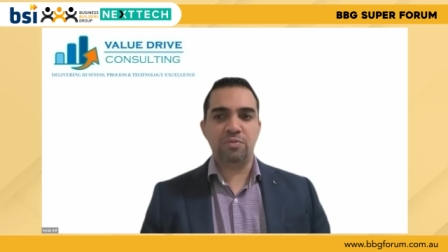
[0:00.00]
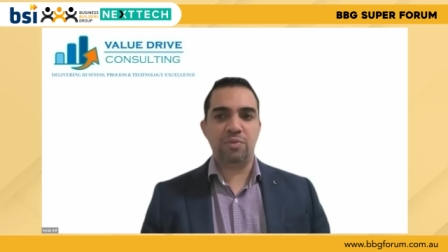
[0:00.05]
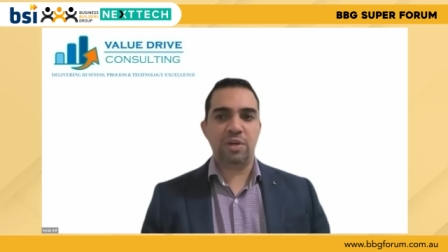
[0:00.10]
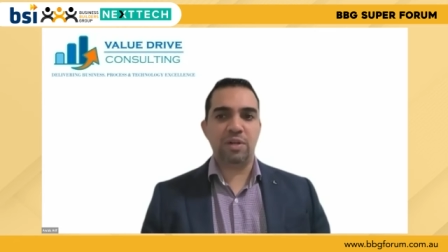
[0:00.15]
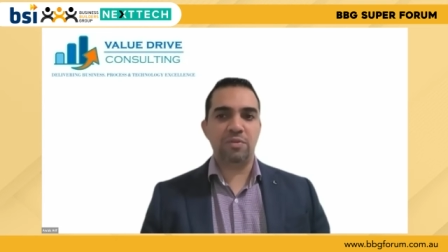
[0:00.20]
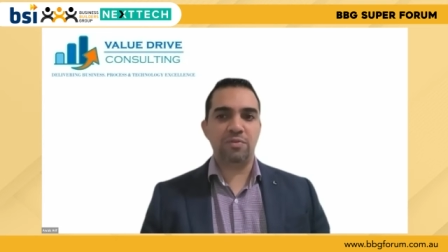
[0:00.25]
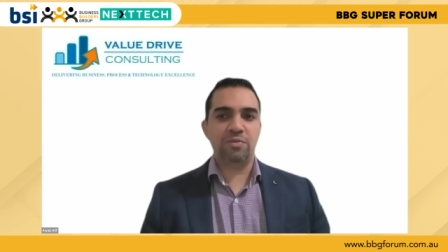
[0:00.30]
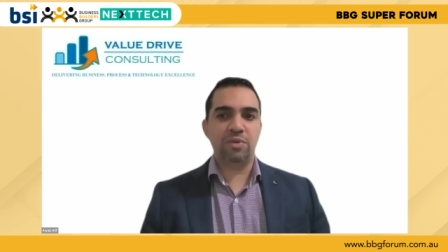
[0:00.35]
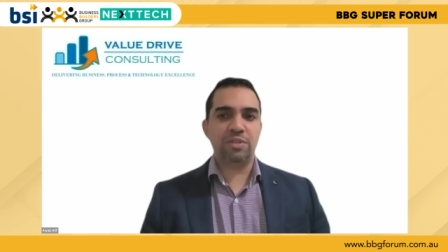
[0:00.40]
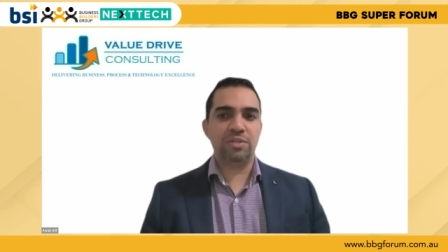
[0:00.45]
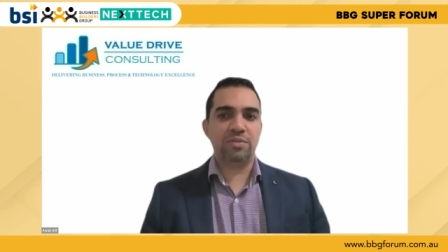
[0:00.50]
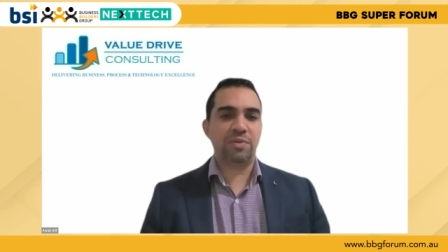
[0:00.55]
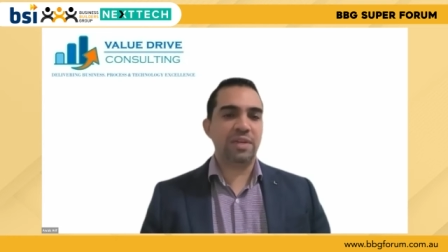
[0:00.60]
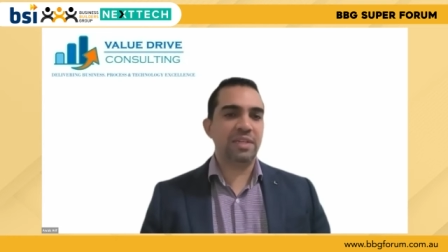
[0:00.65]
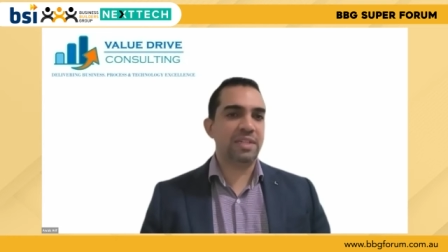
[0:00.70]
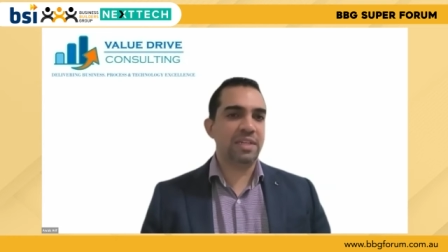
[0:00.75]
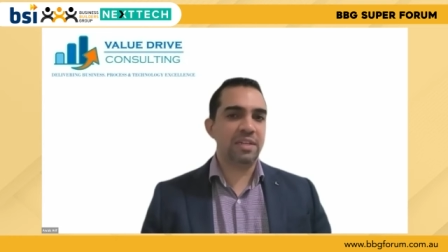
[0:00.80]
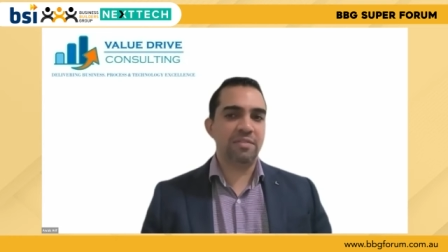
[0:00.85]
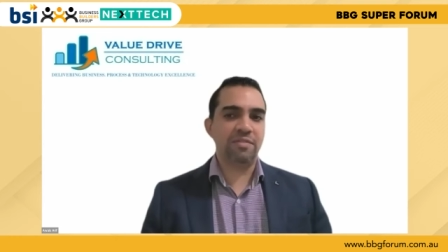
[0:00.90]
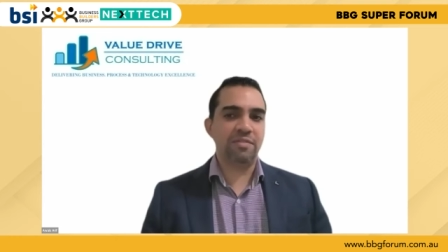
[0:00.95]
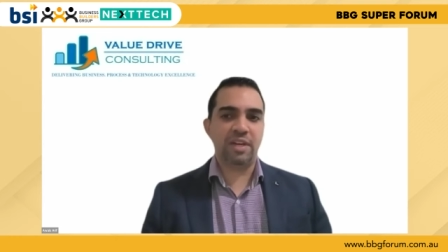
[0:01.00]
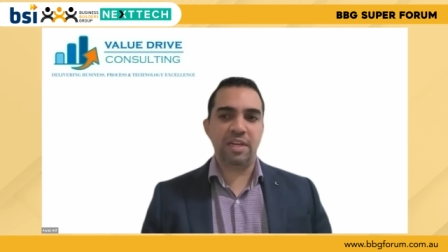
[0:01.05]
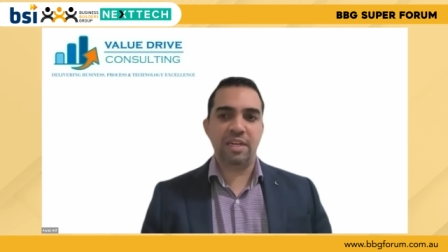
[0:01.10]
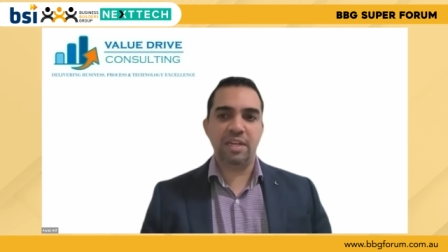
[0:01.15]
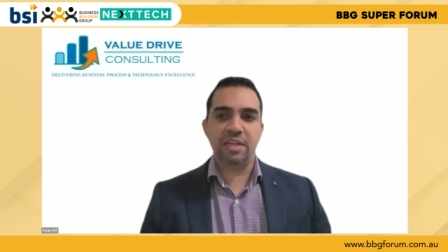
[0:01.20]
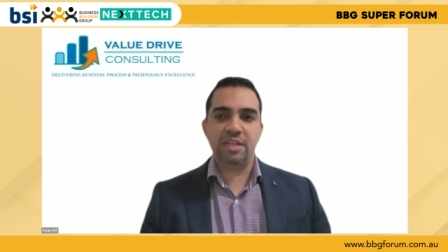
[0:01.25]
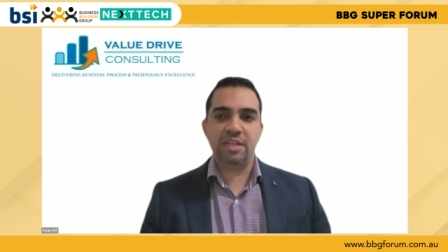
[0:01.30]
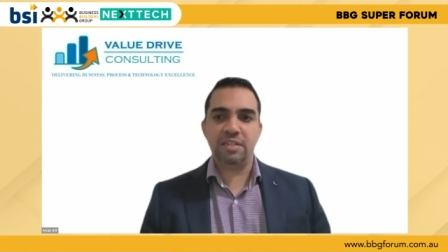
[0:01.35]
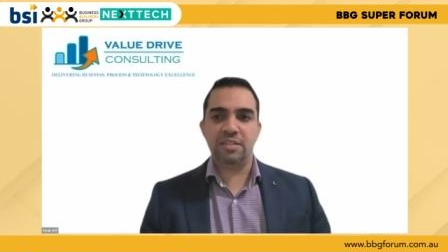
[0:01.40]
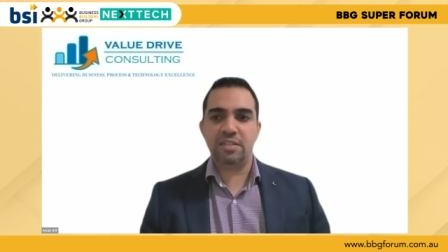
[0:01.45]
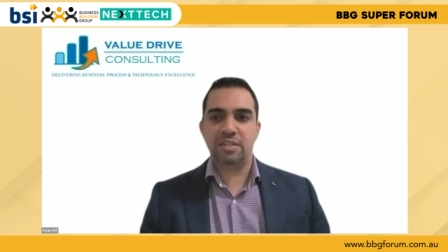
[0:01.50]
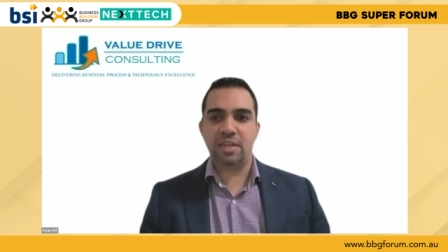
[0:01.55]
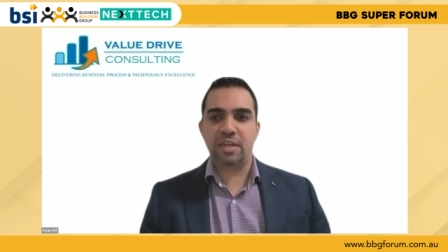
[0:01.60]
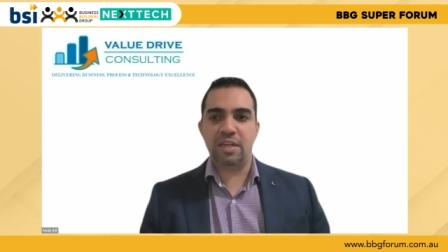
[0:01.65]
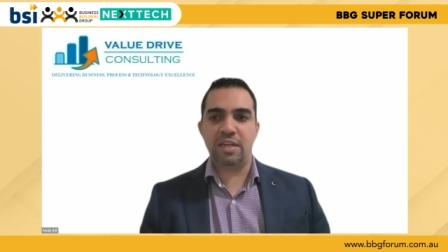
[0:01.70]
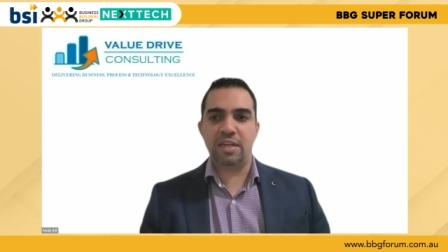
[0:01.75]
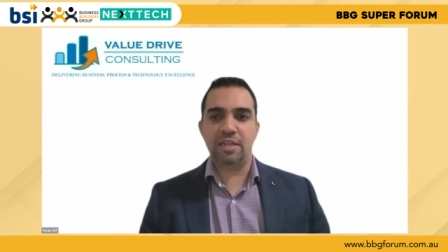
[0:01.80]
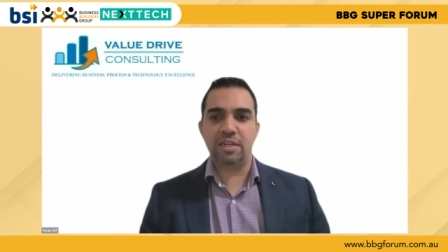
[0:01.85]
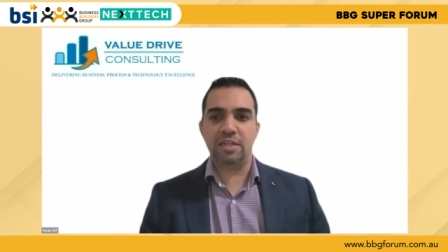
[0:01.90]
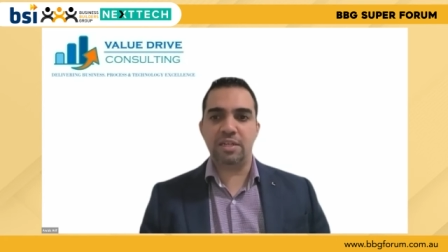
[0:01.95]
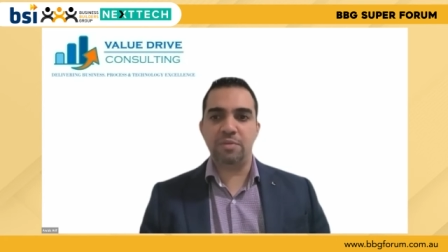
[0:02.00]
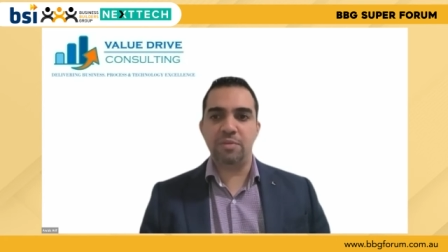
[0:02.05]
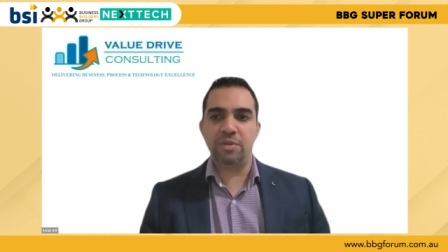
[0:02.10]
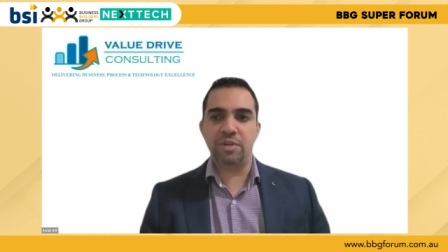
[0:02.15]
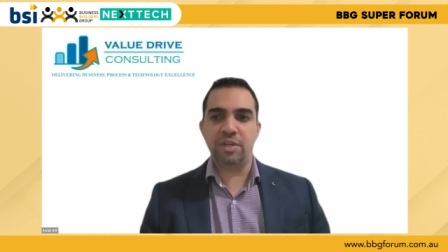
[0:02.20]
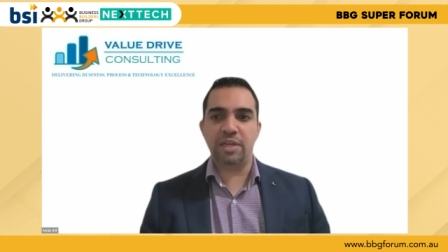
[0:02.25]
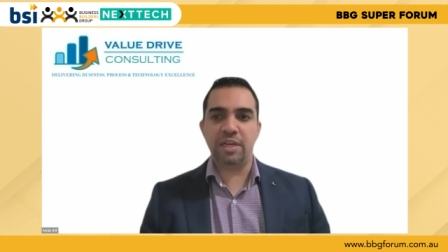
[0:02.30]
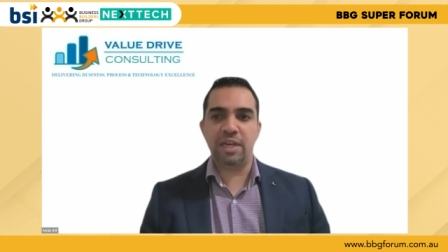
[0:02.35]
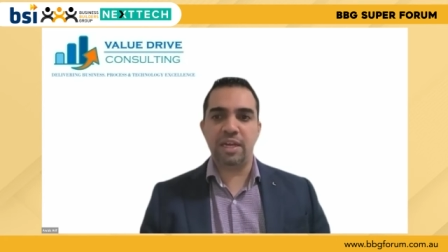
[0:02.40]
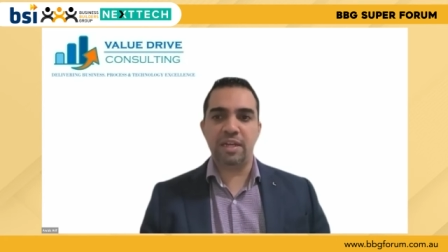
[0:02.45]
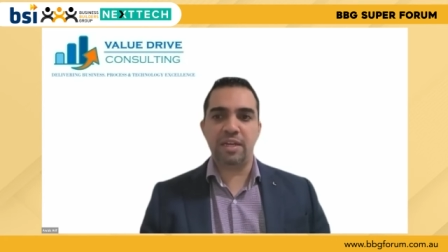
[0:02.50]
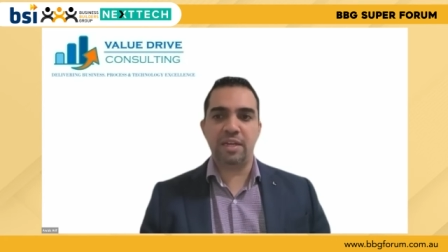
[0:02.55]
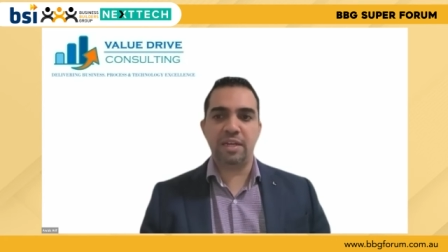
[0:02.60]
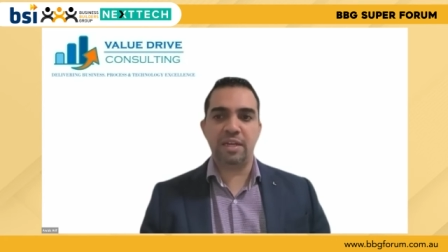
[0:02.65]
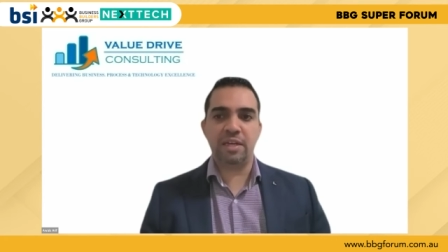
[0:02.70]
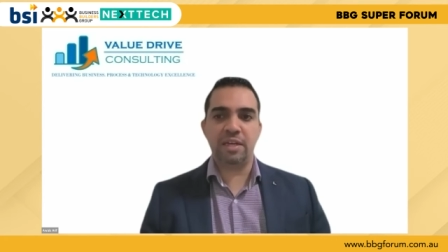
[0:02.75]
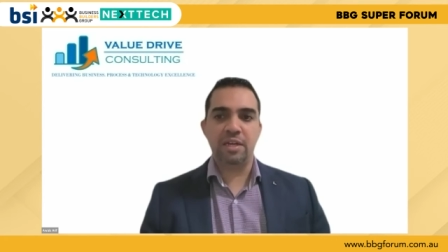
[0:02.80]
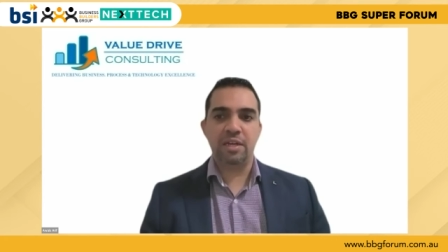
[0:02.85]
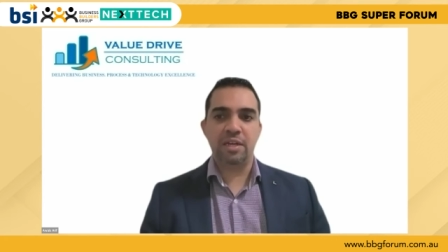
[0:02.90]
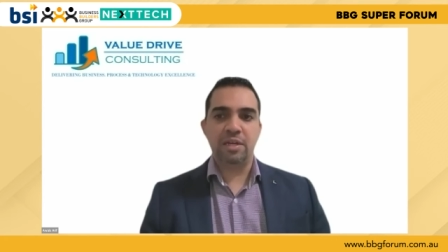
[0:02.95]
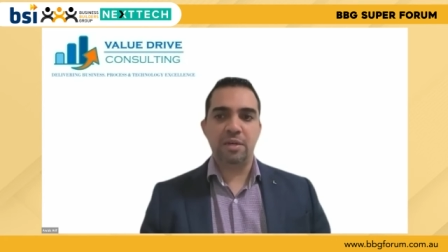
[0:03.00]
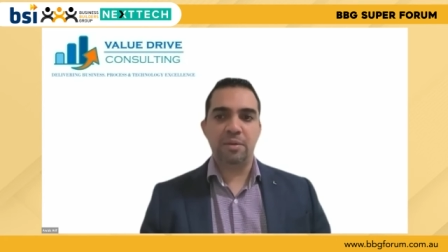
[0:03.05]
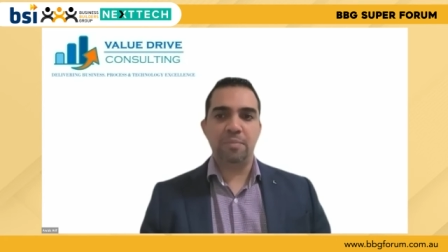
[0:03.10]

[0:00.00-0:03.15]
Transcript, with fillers: One was raising awareness and communicating